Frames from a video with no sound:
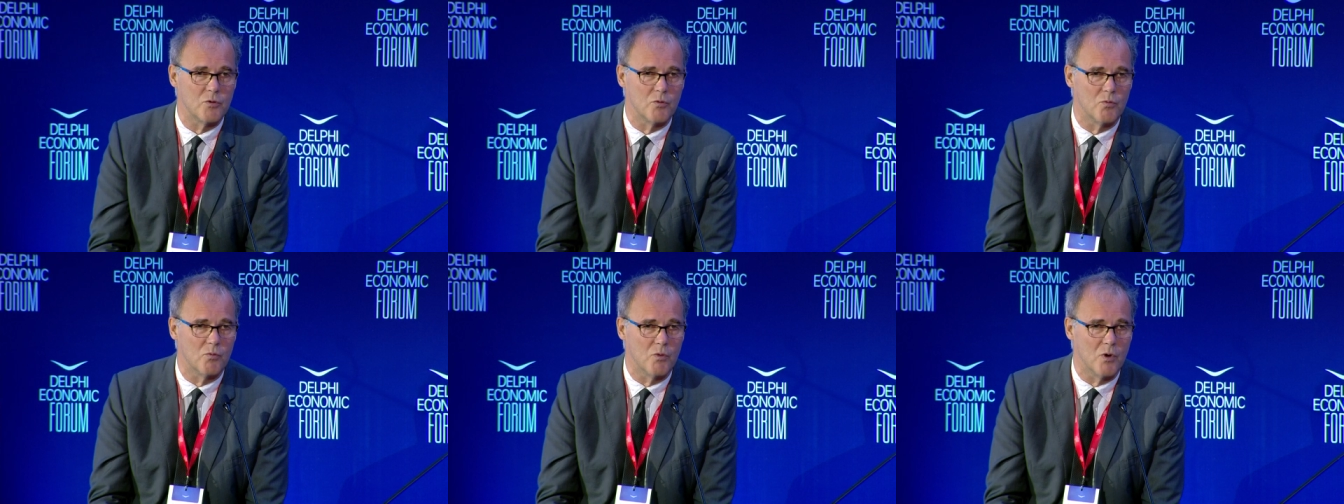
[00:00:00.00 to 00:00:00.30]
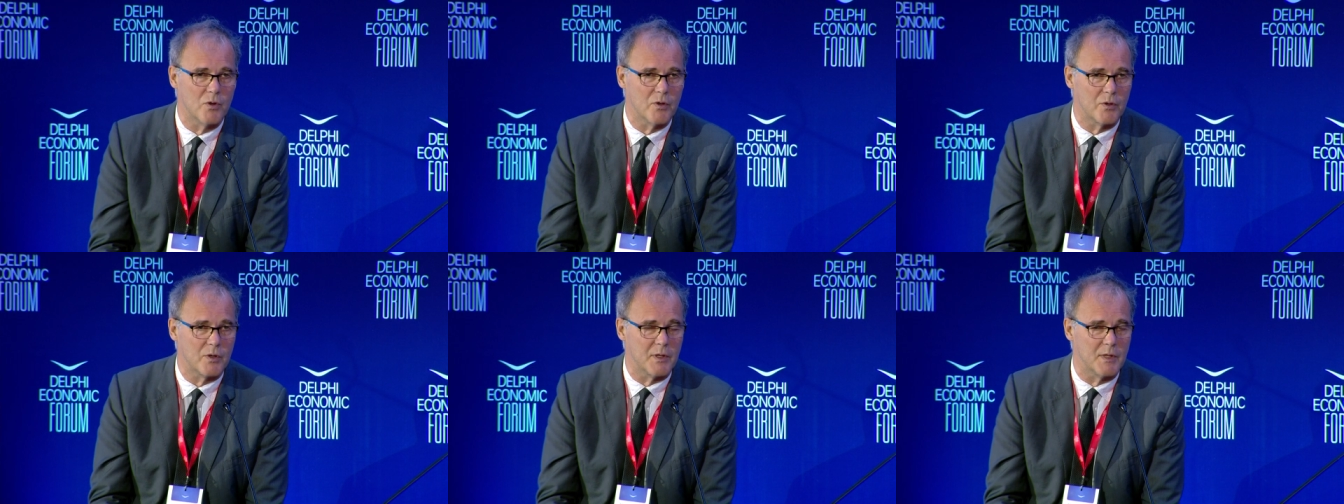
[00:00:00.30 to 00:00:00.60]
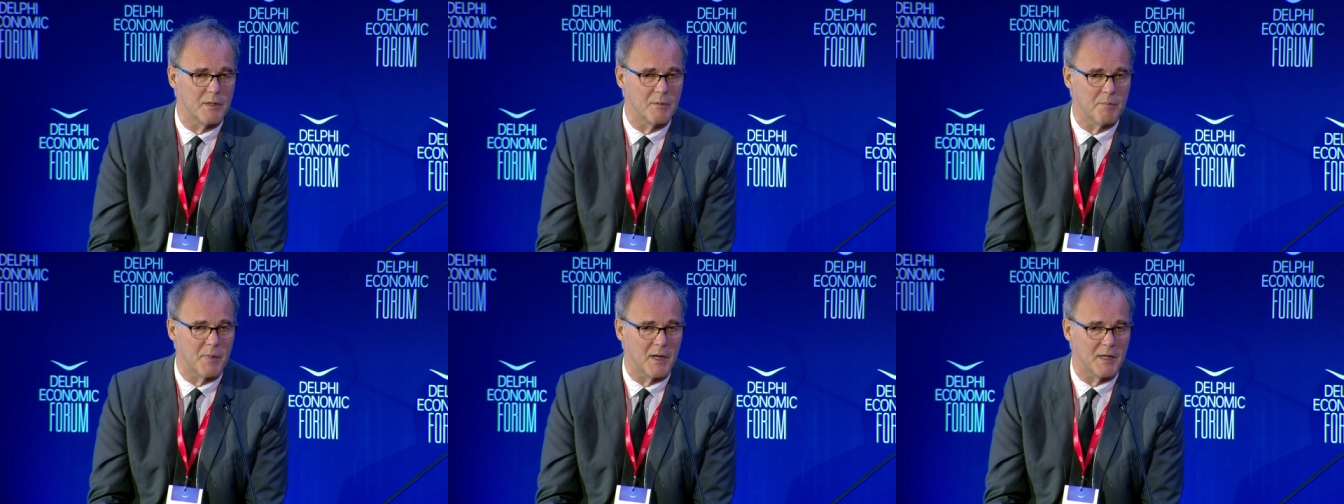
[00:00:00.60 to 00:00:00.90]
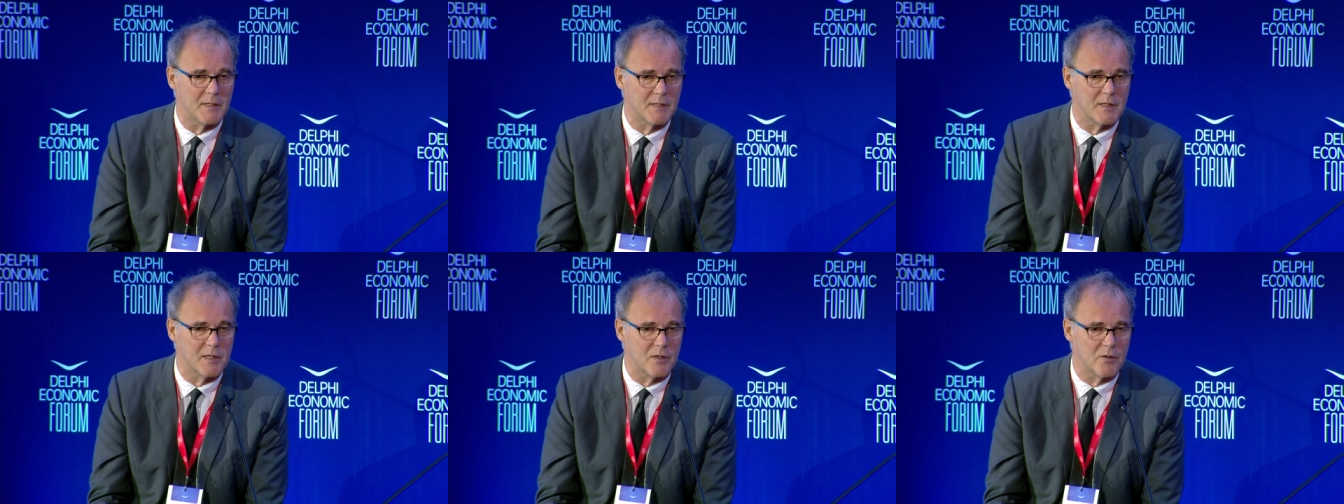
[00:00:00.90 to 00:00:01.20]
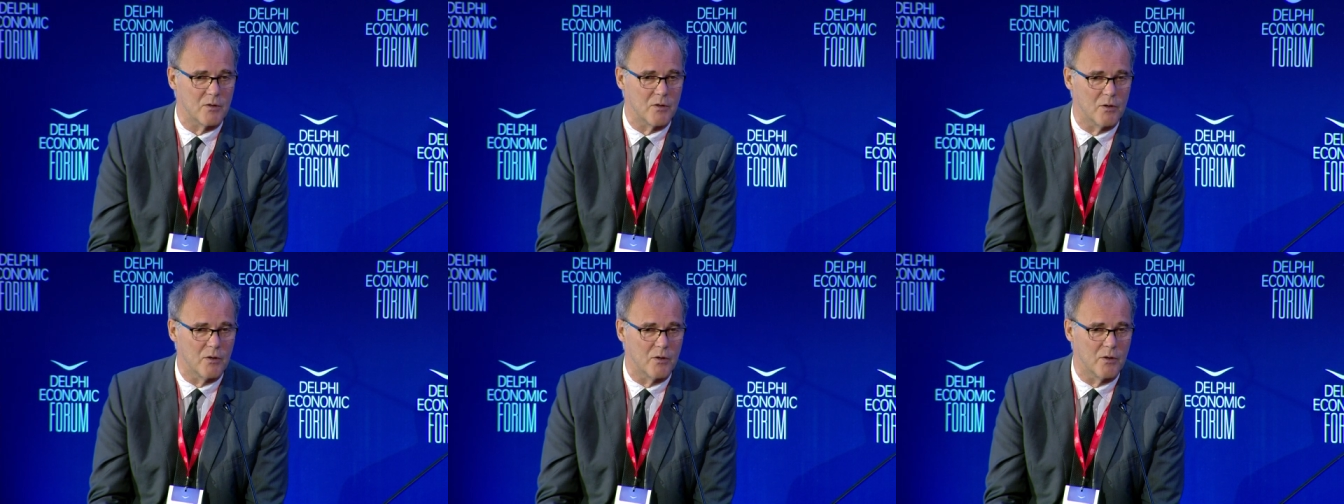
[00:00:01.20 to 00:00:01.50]
to work in
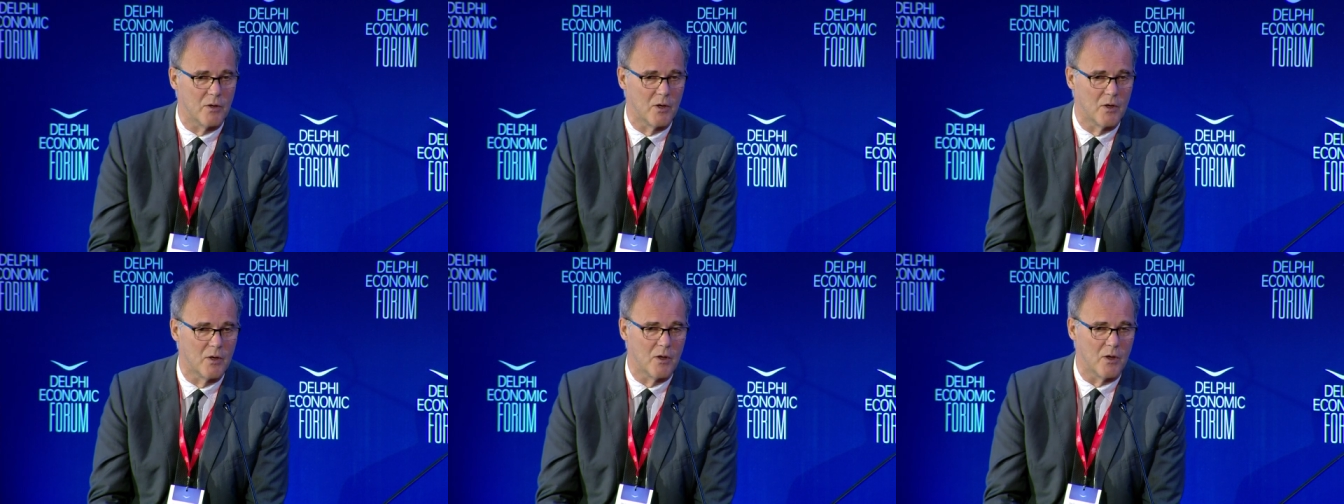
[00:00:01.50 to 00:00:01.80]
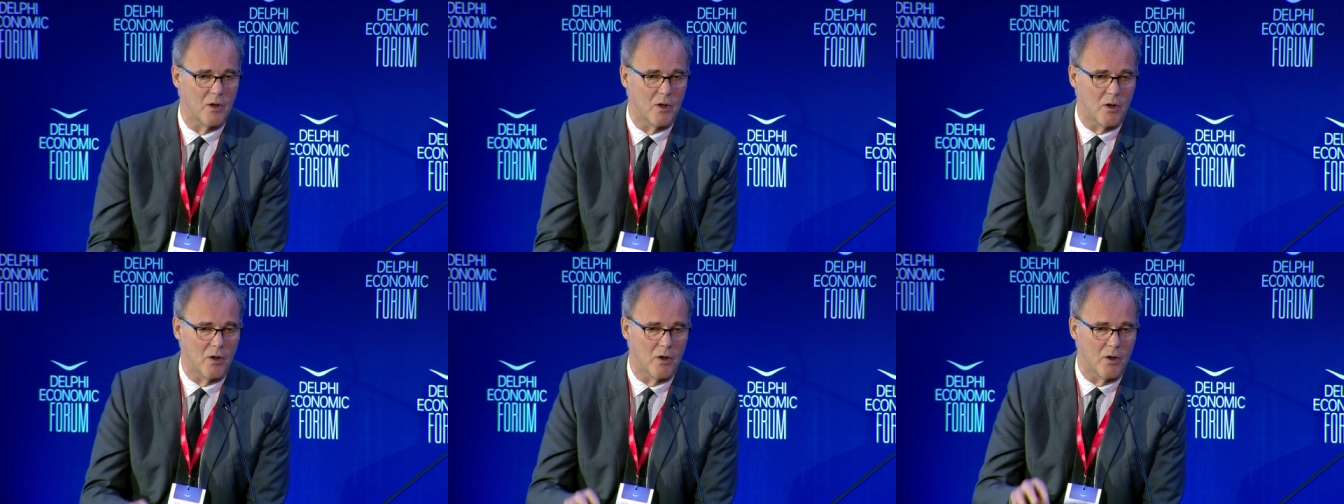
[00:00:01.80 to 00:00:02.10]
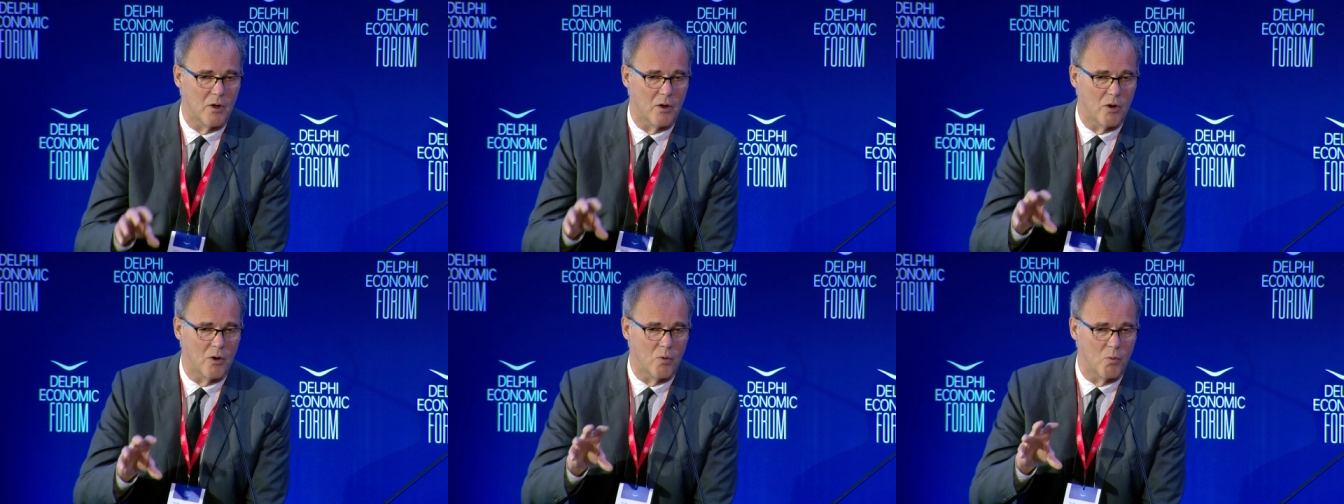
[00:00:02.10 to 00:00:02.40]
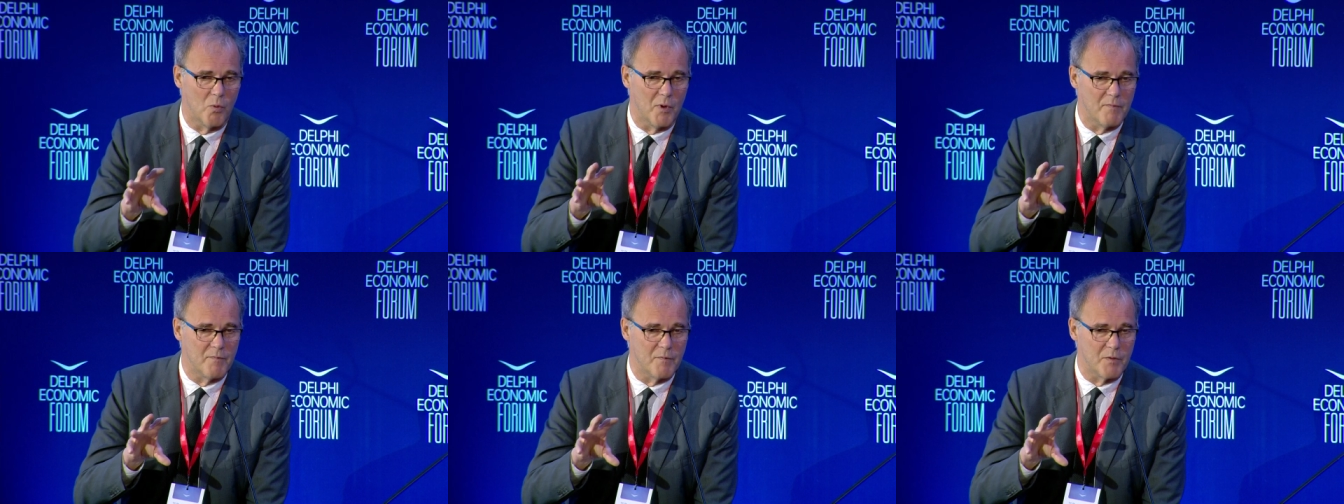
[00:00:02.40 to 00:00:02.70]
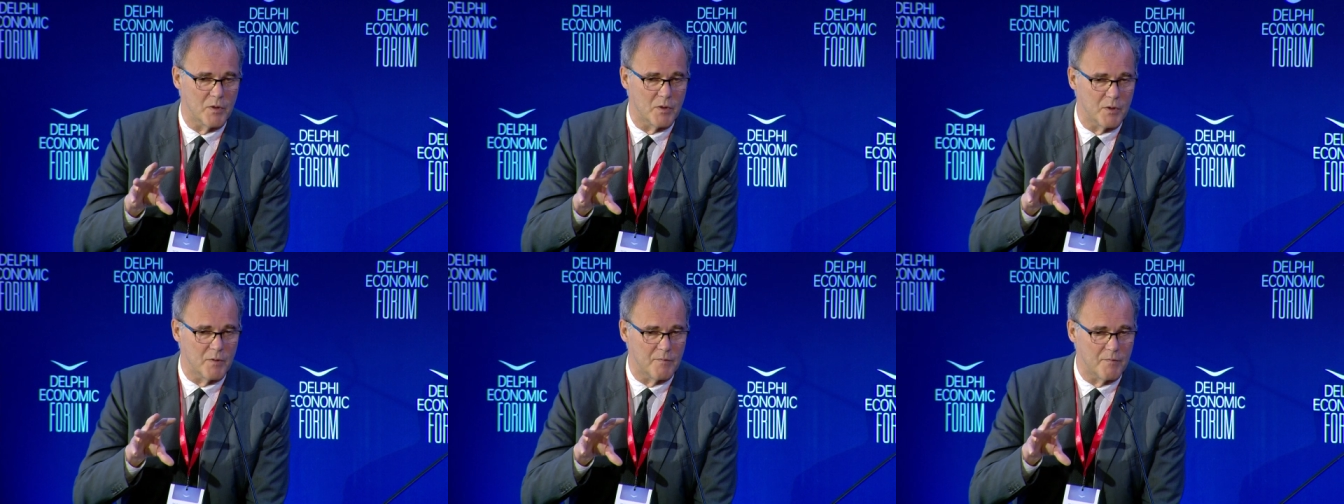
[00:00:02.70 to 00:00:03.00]
particular uh, with
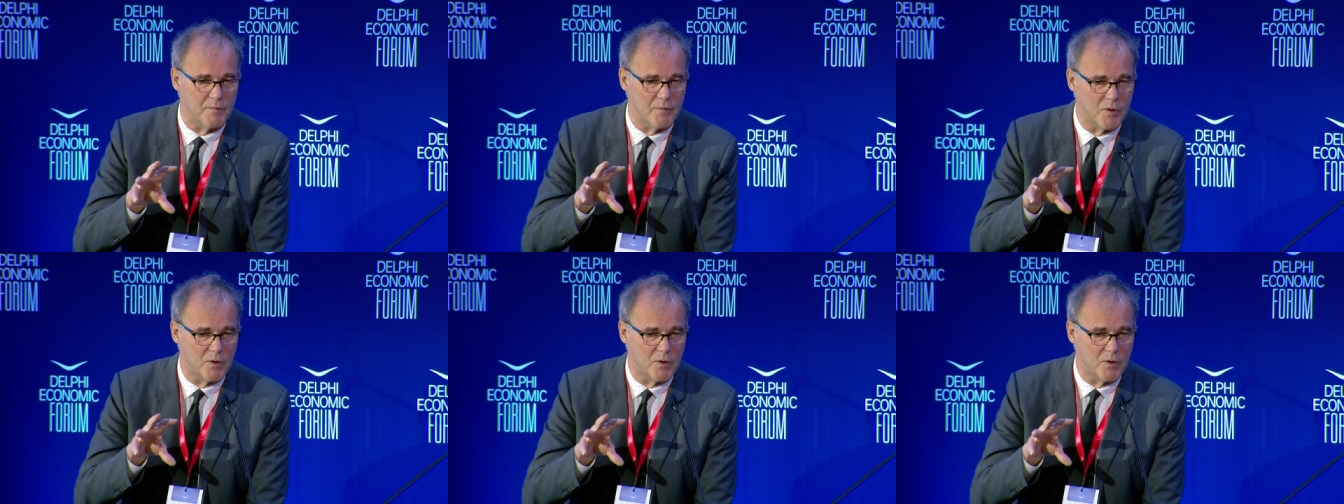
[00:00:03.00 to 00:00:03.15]
uh,